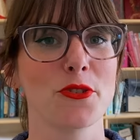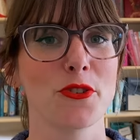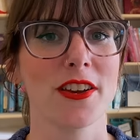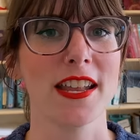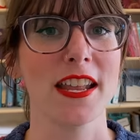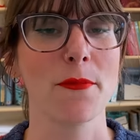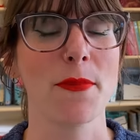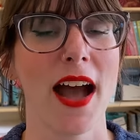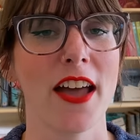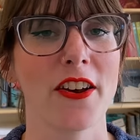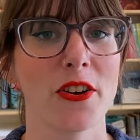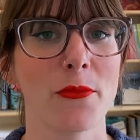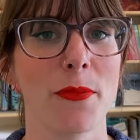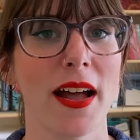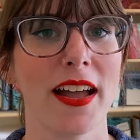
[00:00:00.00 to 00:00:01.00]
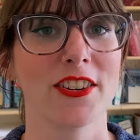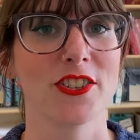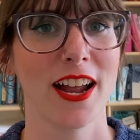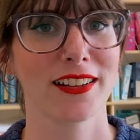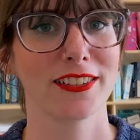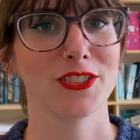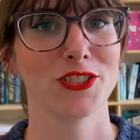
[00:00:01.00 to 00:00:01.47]
Gritty pattern by
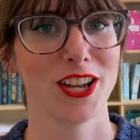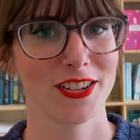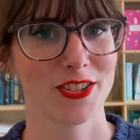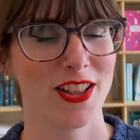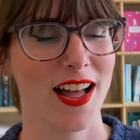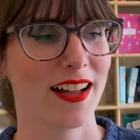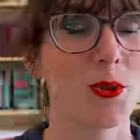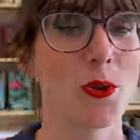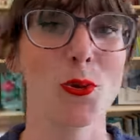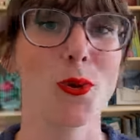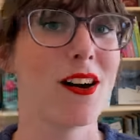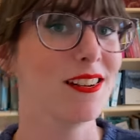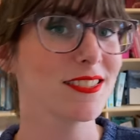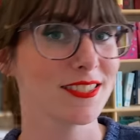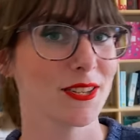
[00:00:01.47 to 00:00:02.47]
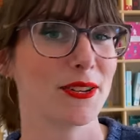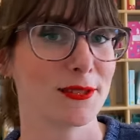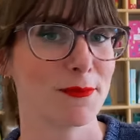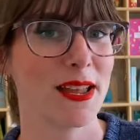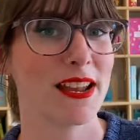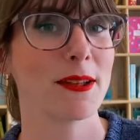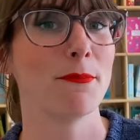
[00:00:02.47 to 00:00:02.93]
Jacqueline Cieslak, who also has
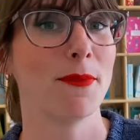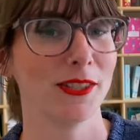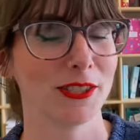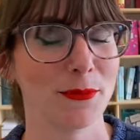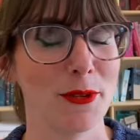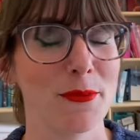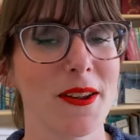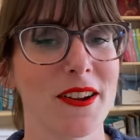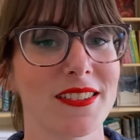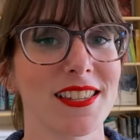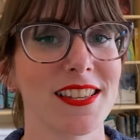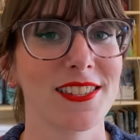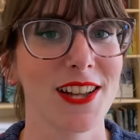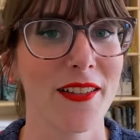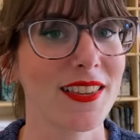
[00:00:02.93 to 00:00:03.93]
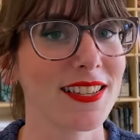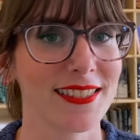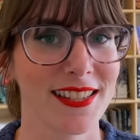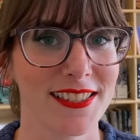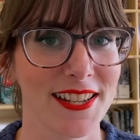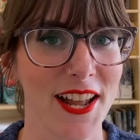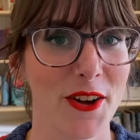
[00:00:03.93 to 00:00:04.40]
made multiple appearances on this
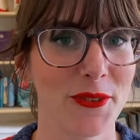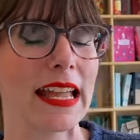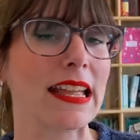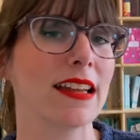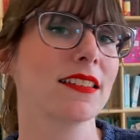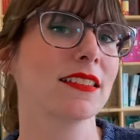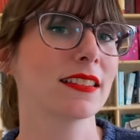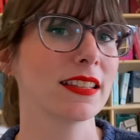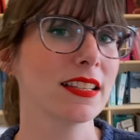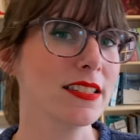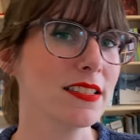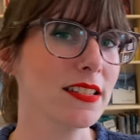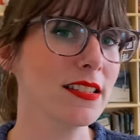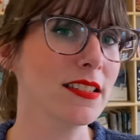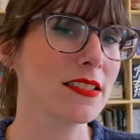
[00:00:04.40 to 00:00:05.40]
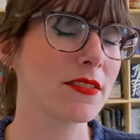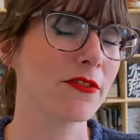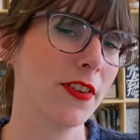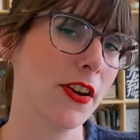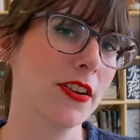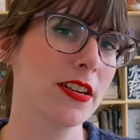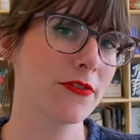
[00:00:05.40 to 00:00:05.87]
list now. And this is
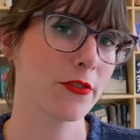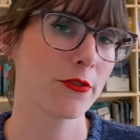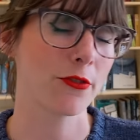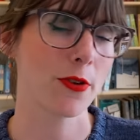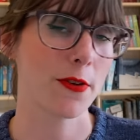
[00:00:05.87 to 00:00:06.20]
very different from